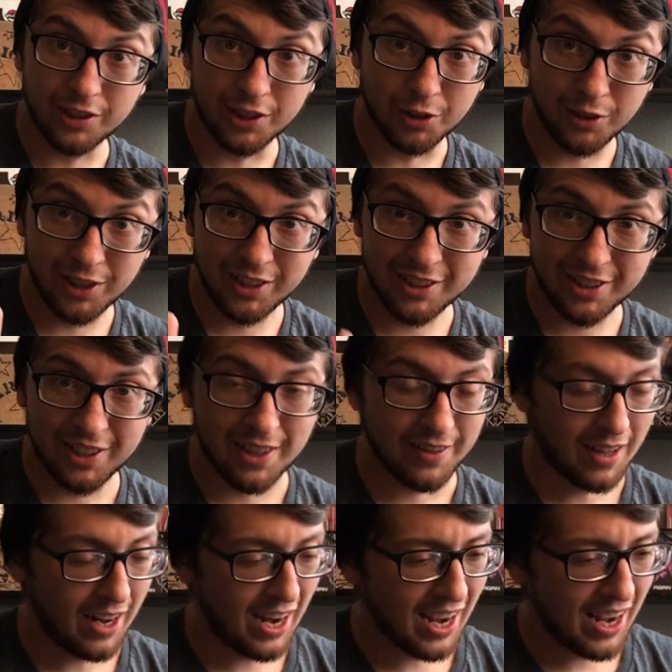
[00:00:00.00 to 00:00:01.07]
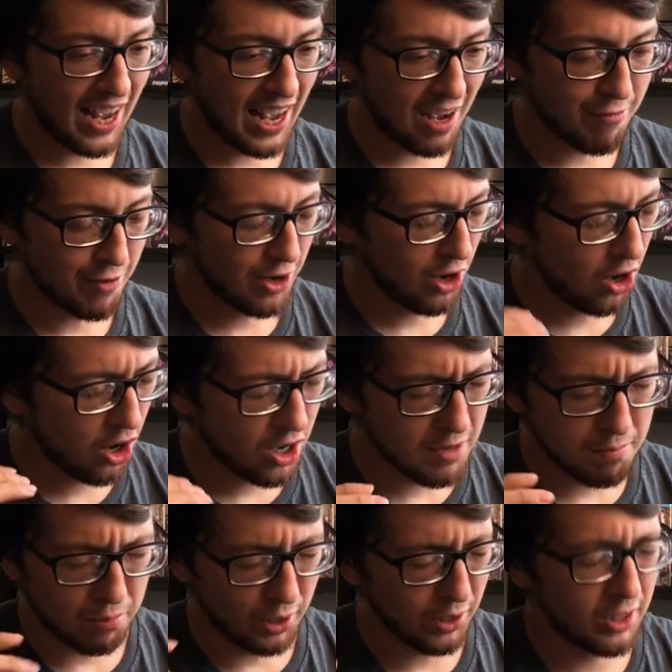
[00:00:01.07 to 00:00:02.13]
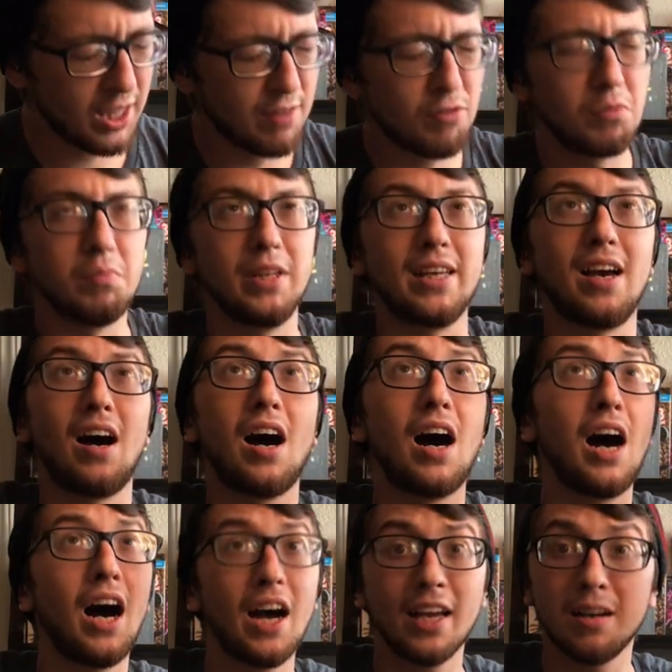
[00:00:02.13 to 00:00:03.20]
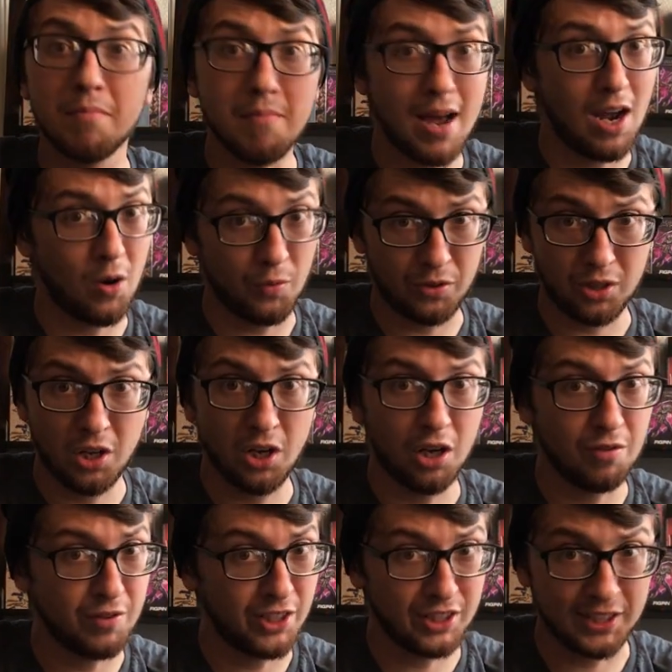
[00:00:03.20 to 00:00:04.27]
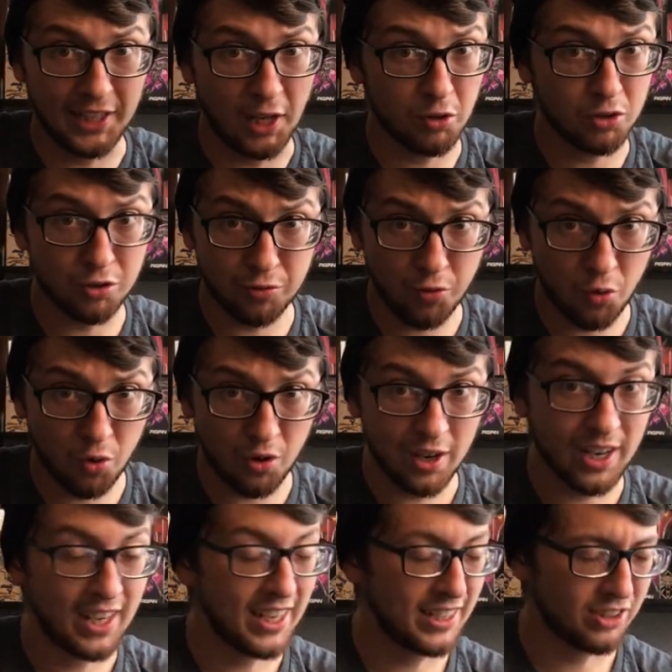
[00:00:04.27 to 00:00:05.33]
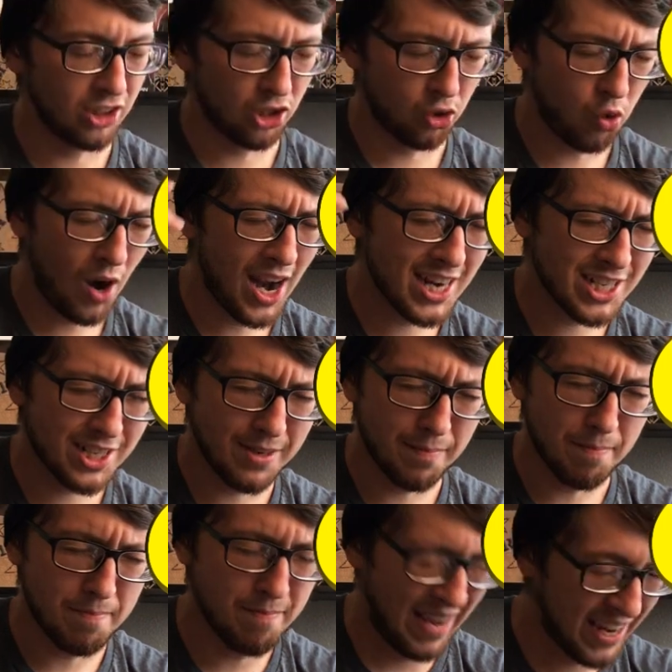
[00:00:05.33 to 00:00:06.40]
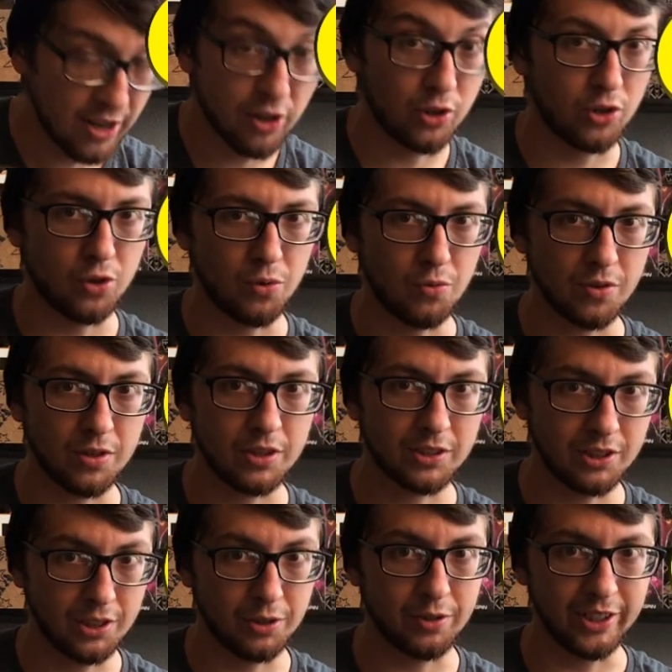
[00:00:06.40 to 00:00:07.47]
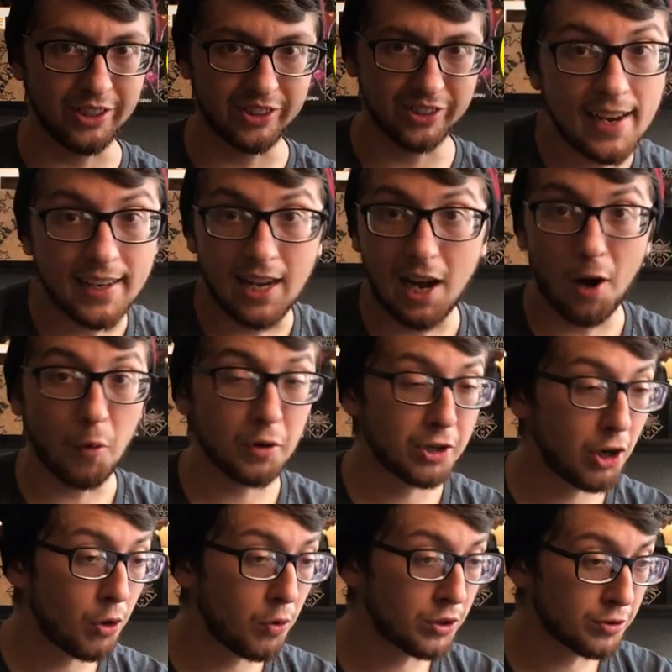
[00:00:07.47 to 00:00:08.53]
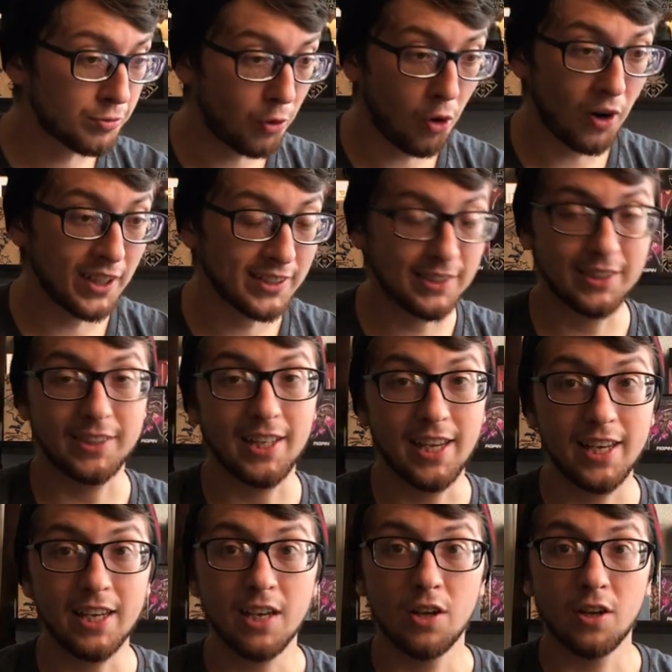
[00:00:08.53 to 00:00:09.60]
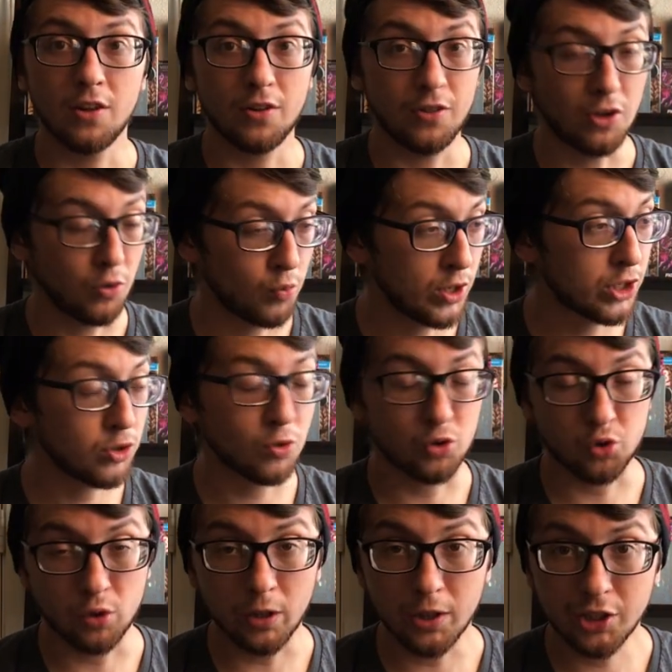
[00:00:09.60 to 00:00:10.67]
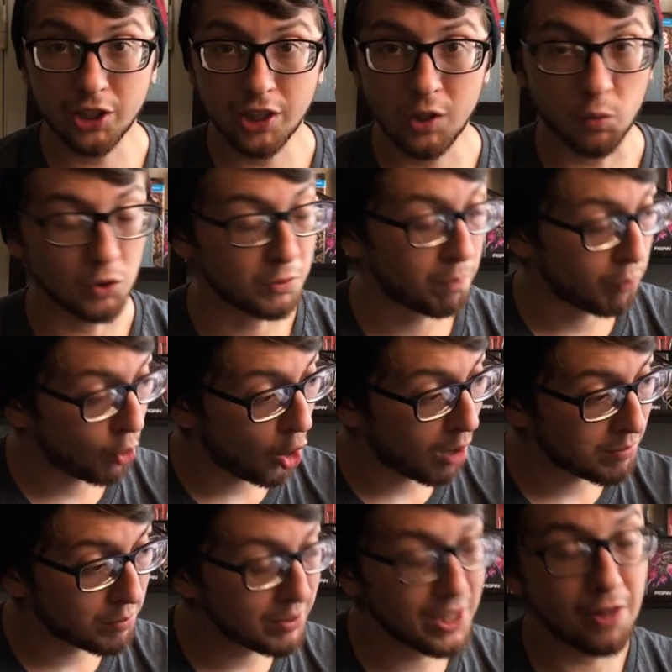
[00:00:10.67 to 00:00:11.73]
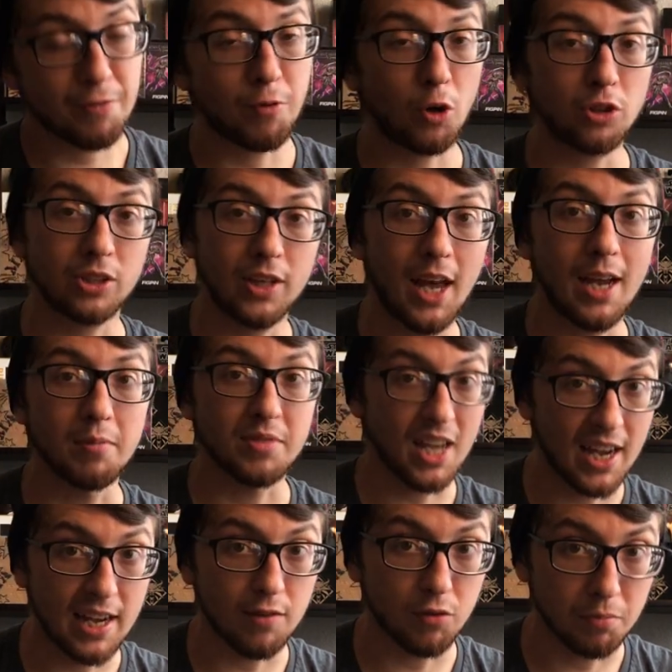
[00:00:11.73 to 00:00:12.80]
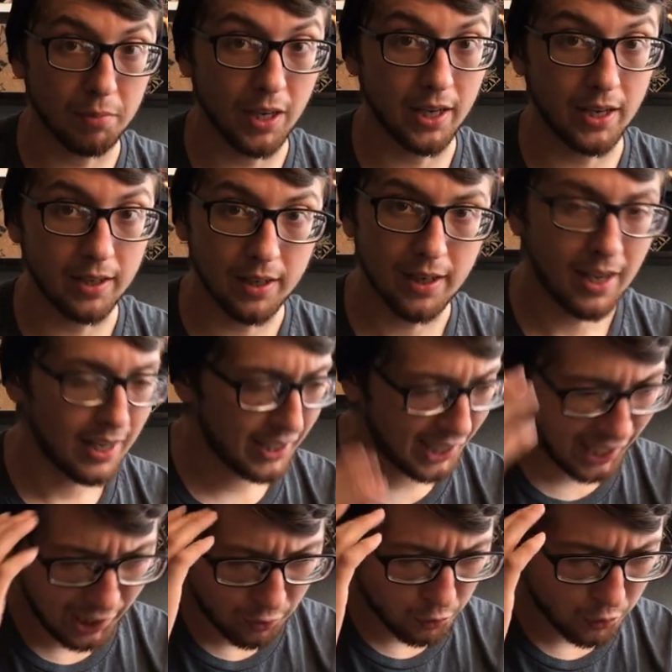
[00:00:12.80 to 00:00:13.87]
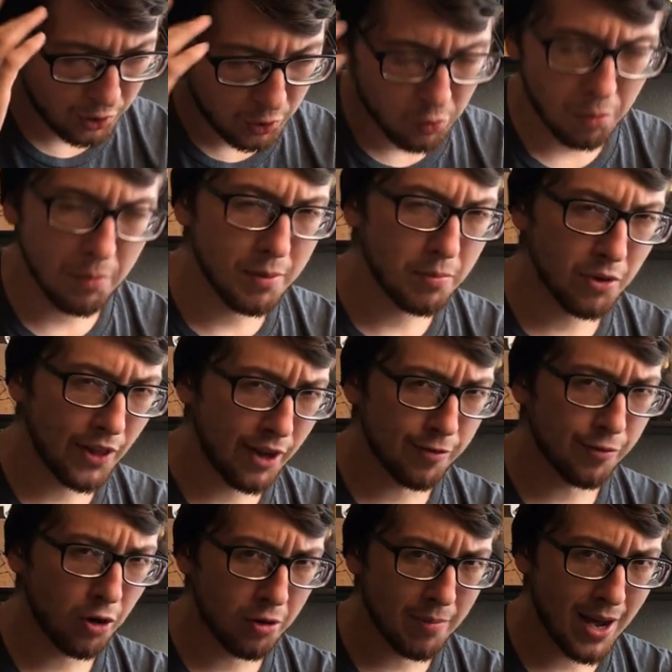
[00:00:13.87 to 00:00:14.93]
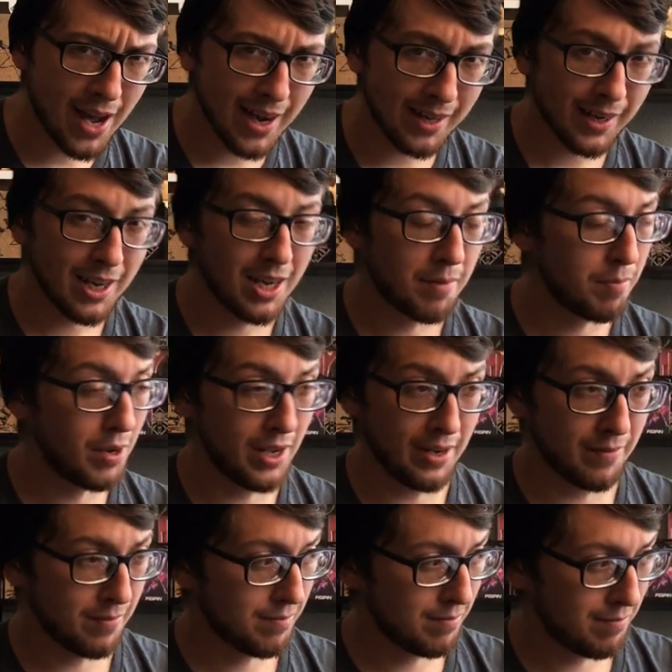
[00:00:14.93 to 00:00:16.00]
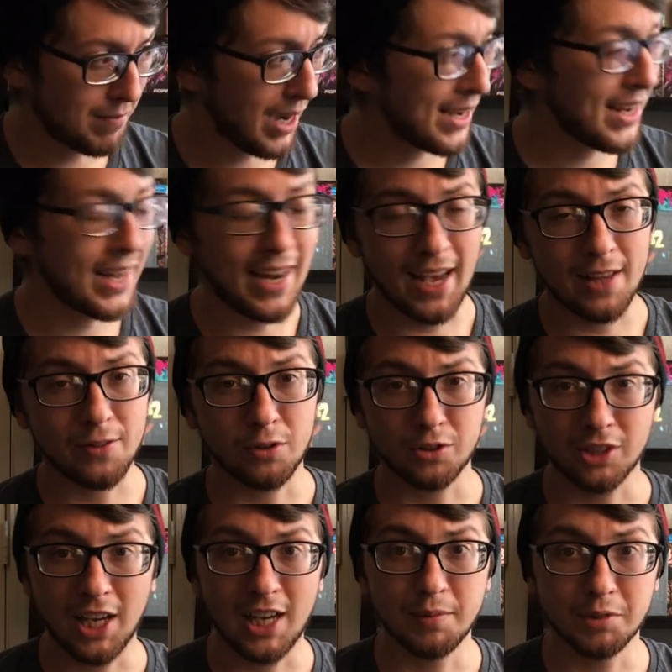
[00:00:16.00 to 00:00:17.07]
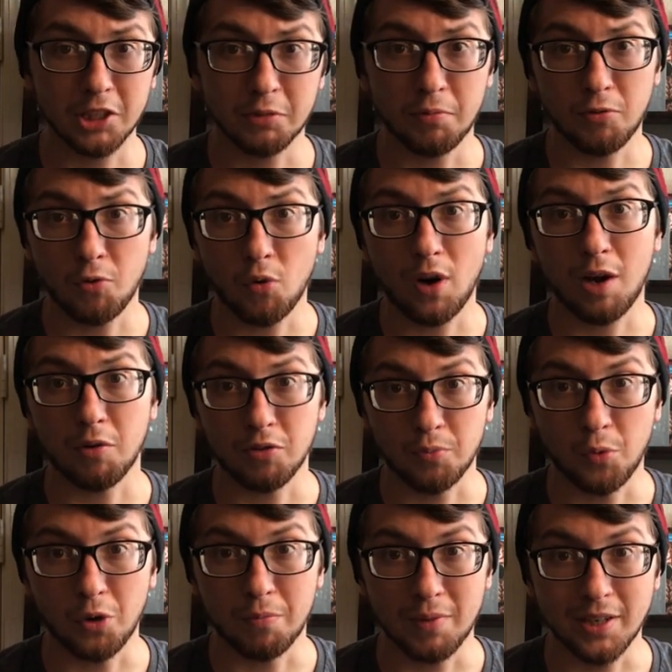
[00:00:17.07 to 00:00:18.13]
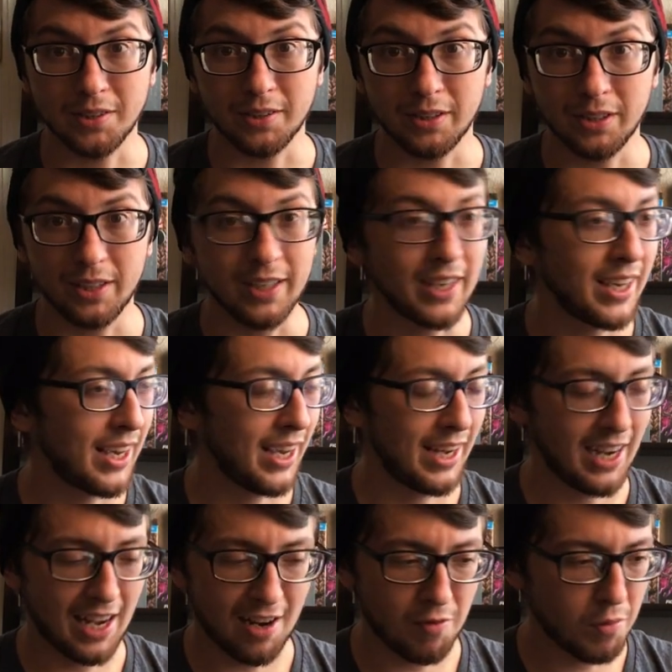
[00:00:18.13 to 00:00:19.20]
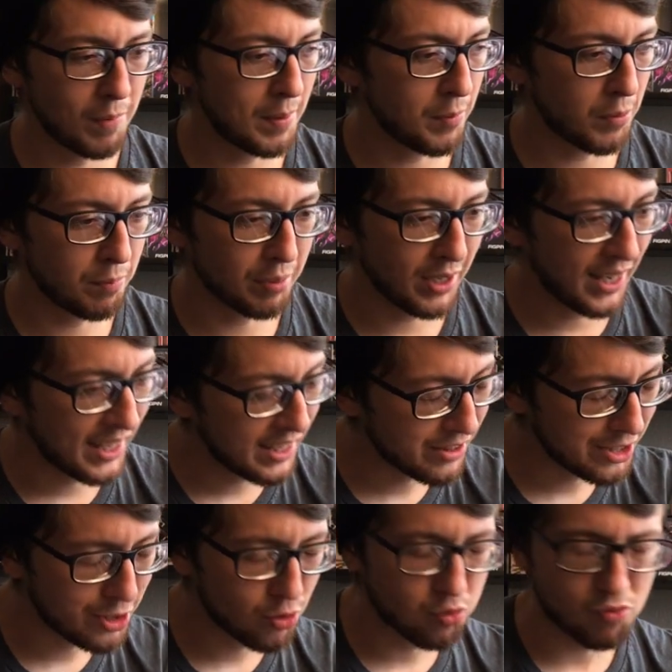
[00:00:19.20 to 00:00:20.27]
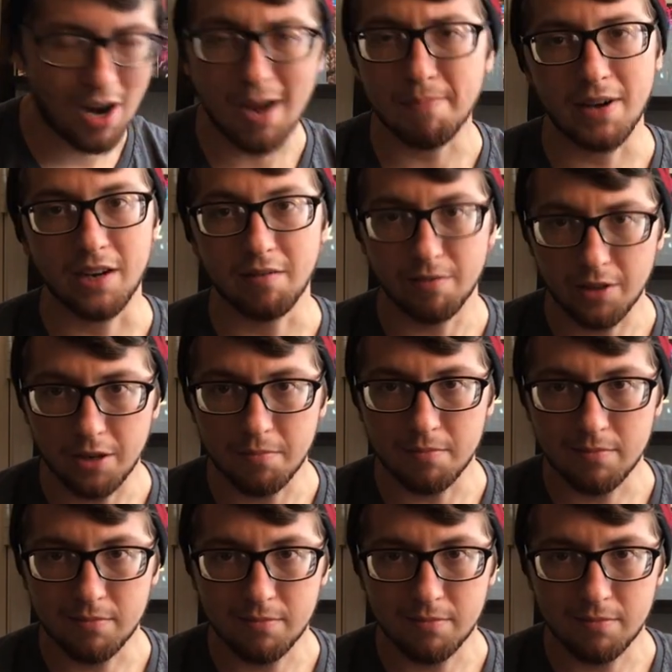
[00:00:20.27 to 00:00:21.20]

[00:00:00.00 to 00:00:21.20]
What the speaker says: series that I have an unbelievably high amount of nostalgia for is the Crash Bandicoot series. Heck, I would go as far as to say the original trilogy was probably the first games I ever played. Can't really remember that far back, but my dad had those games since before I was born basically, and I remember playing the crap out of them.